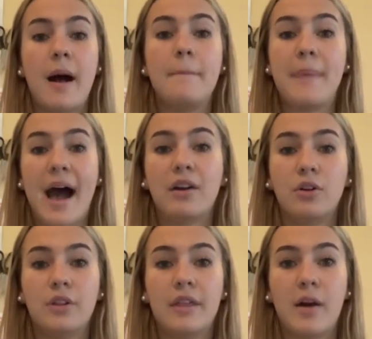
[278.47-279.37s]

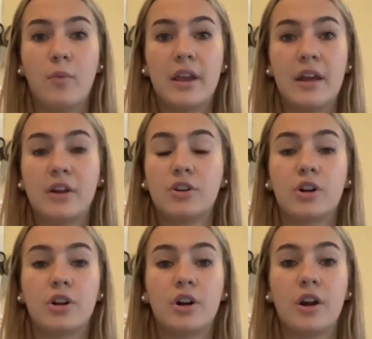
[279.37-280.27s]
battle that we
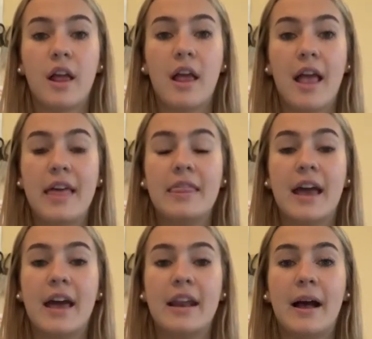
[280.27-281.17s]
incurred, and
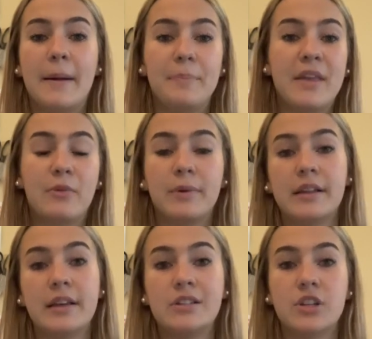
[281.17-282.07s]
that it
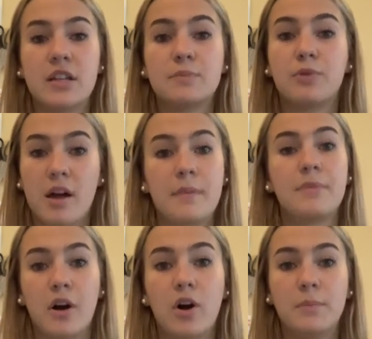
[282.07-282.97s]
really just brought up
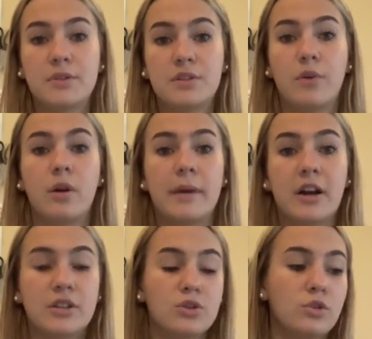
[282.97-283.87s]
the hopes for
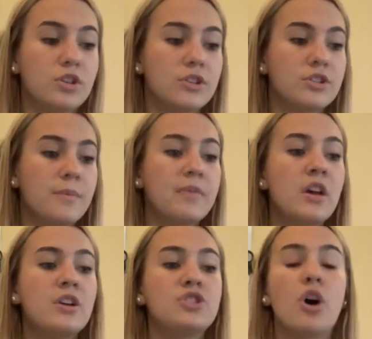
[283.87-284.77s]
American soldiers.
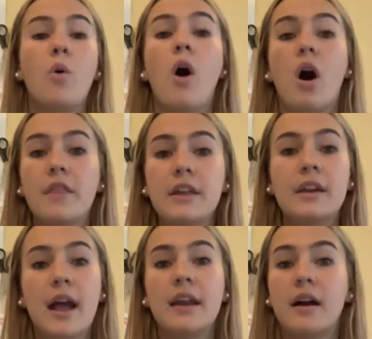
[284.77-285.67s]
So on the
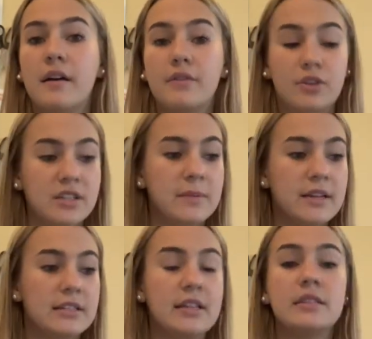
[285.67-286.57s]
night of
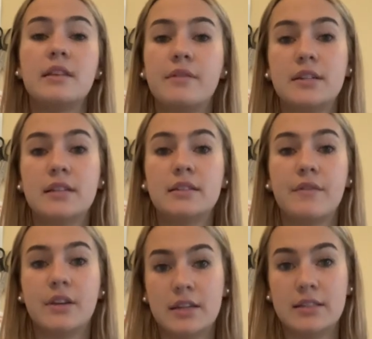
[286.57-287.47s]
Christmas in
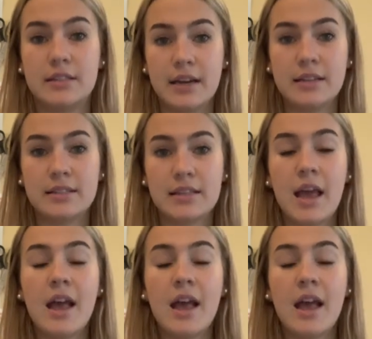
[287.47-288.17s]
1776,